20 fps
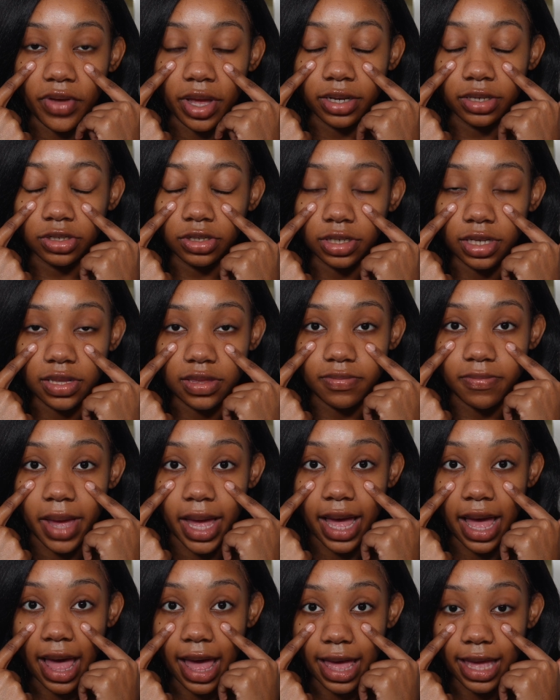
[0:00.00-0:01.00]
underneath
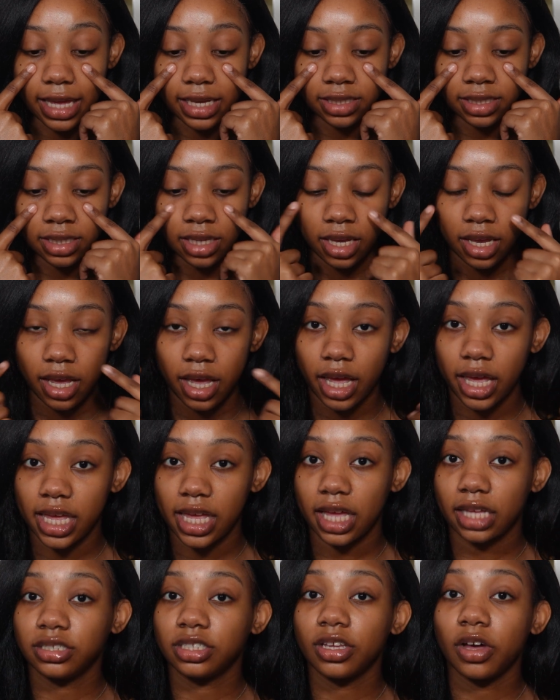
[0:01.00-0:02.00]
my eyes.
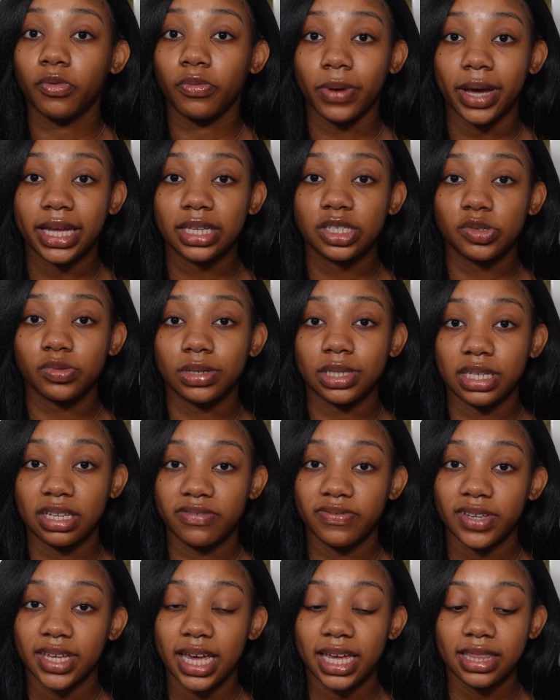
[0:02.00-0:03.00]
And a way to
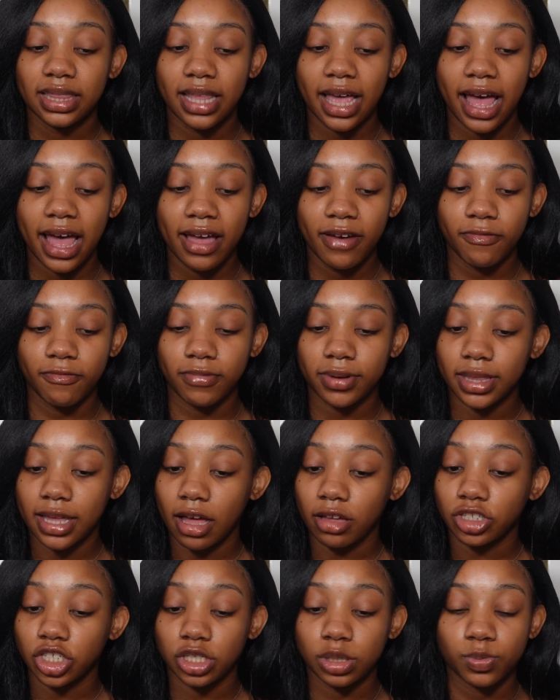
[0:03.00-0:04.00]
alleviate that
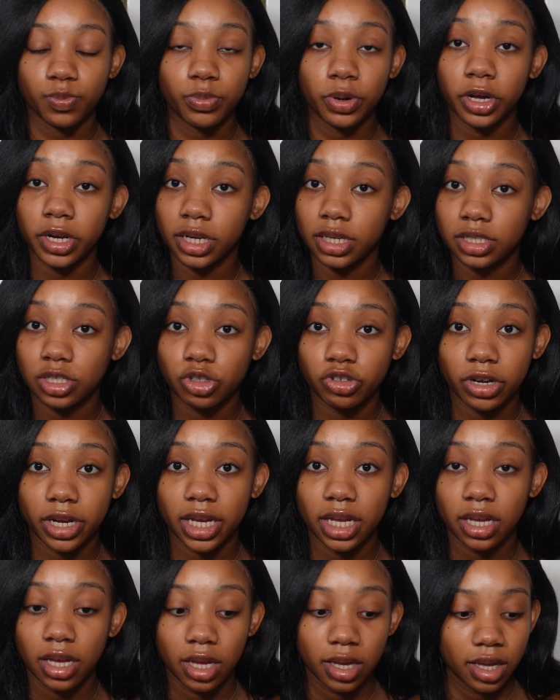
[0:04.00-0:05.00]
without just putting
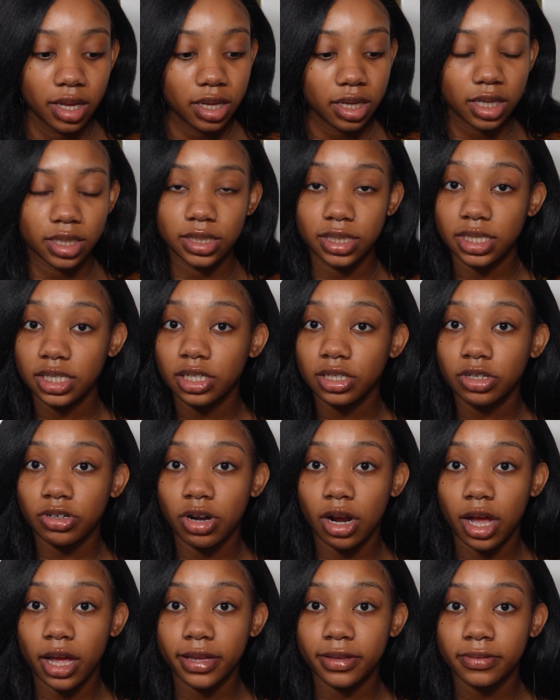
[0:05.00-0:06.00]
straight concealer
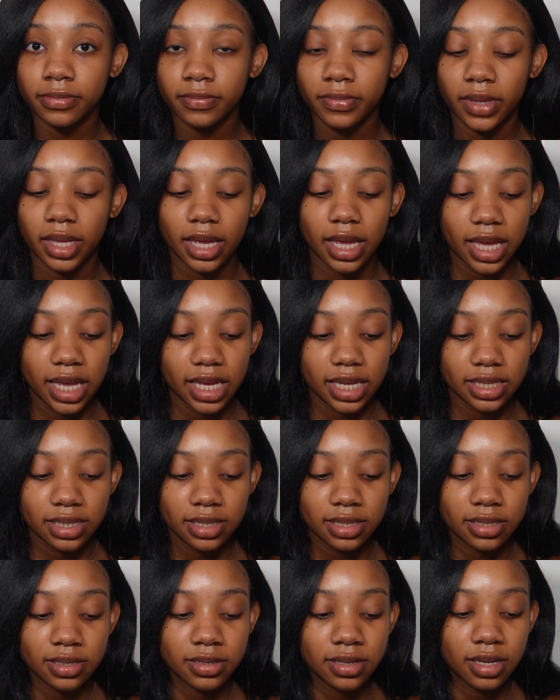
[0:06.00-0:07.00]
on
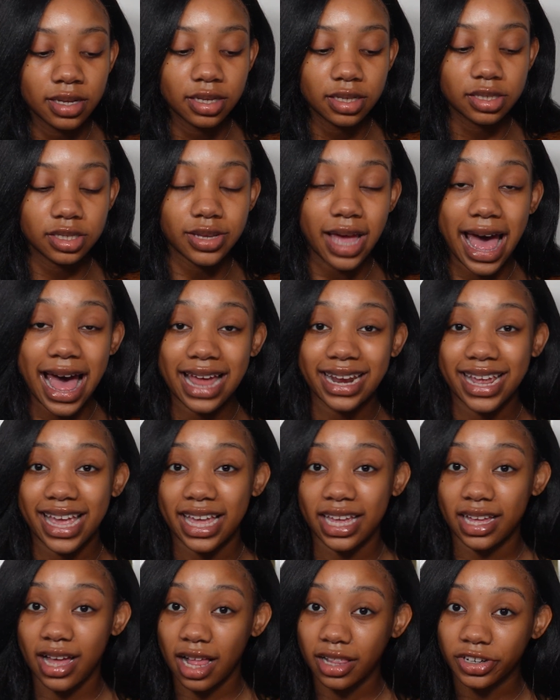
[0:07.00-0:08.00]
is to add
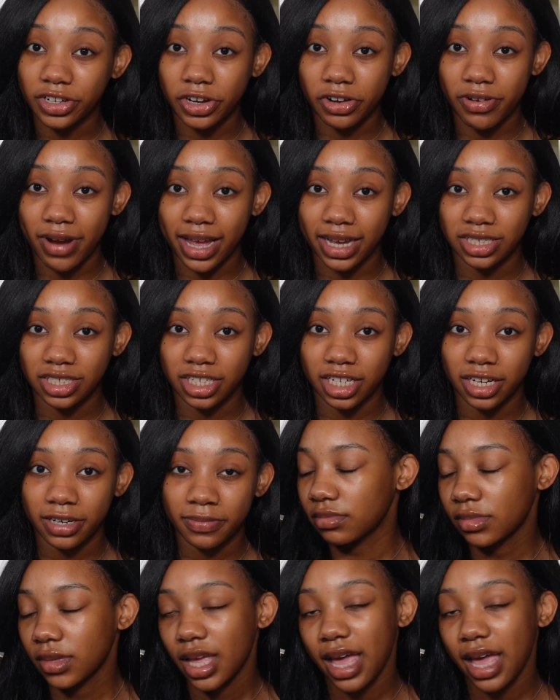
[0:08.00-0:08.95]
a color corrector.